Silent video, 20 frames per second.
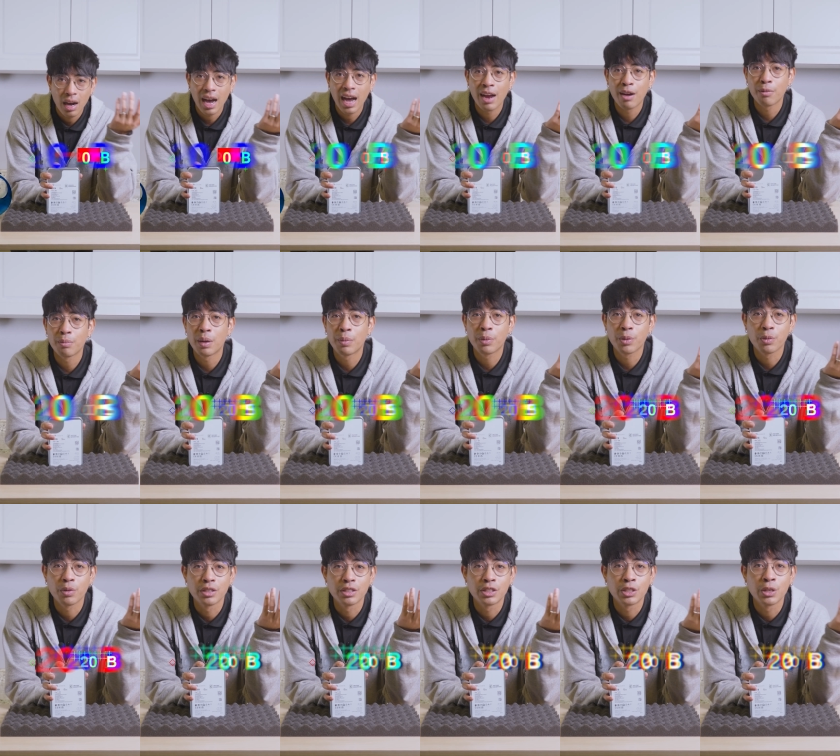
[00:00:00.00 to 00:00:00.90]
I remember
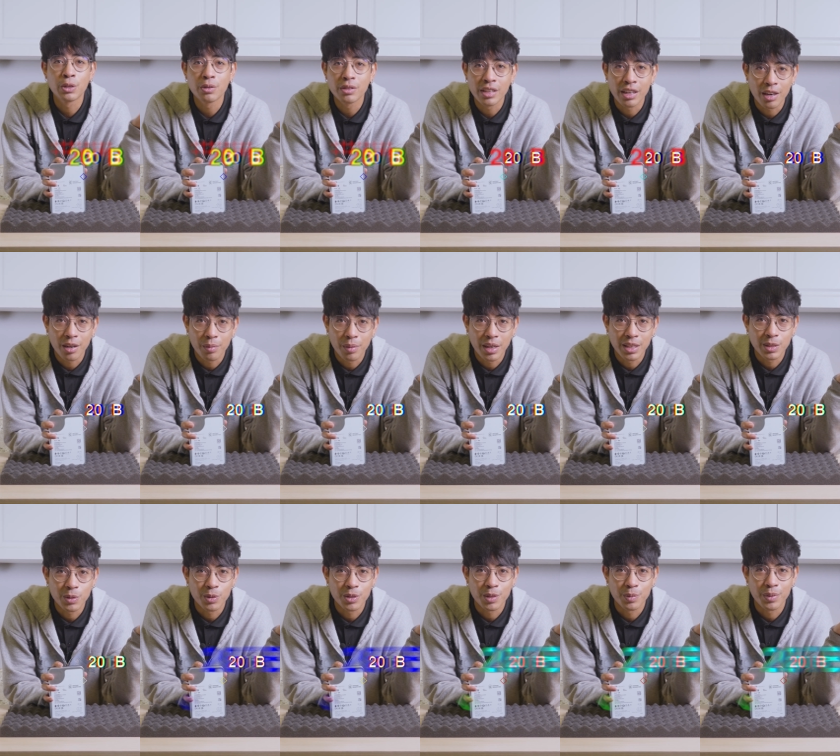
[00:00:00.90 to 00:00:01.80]
when two
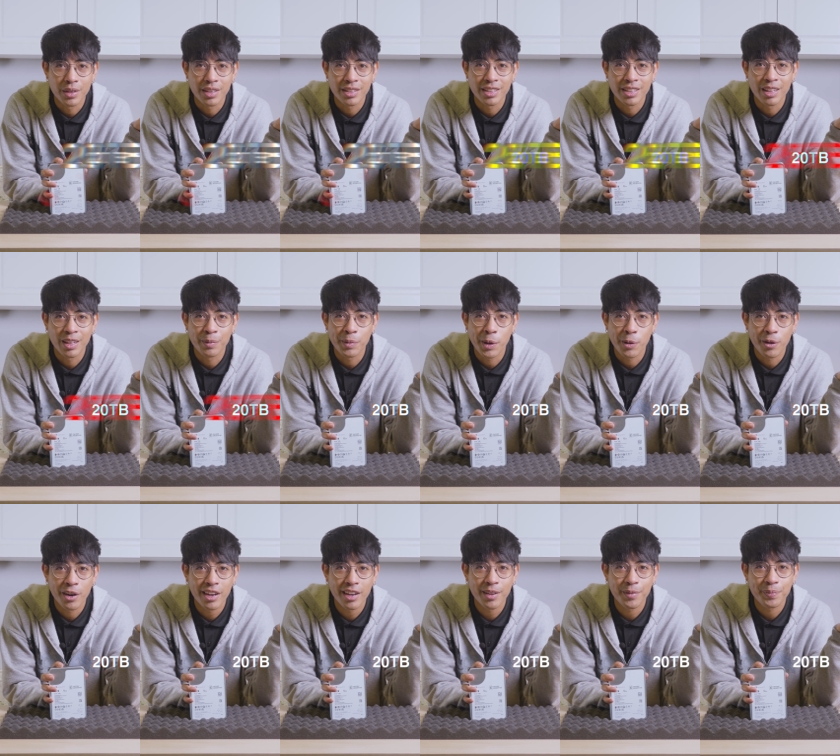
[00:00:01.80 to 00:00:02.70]
terabytes was a big deal, am I
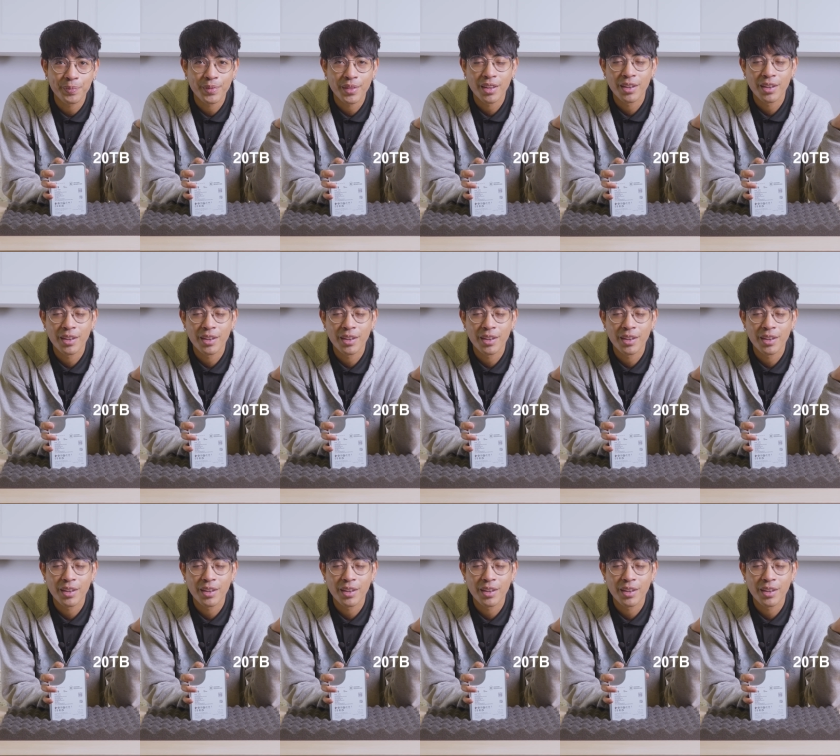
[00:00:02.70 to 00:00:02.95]
right?